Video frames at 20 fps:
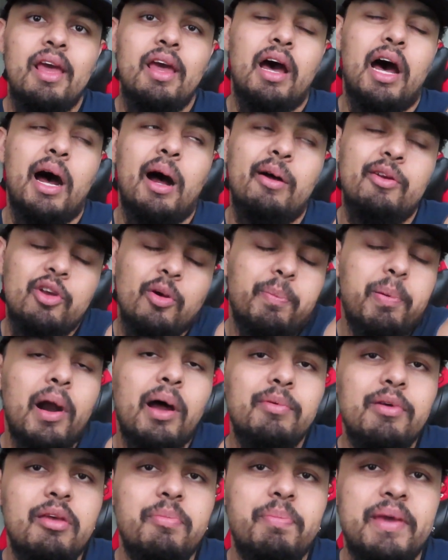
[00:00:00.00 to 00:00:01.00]
you'll
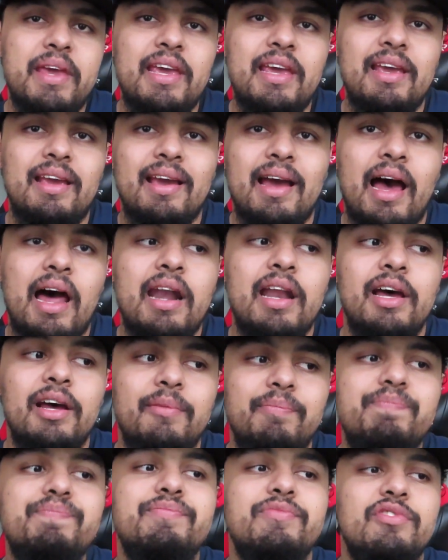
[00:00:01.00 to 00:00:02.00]
probably be kind
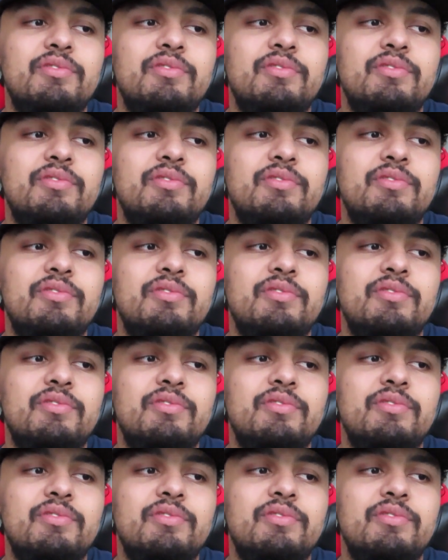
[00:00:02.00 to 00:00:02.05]
of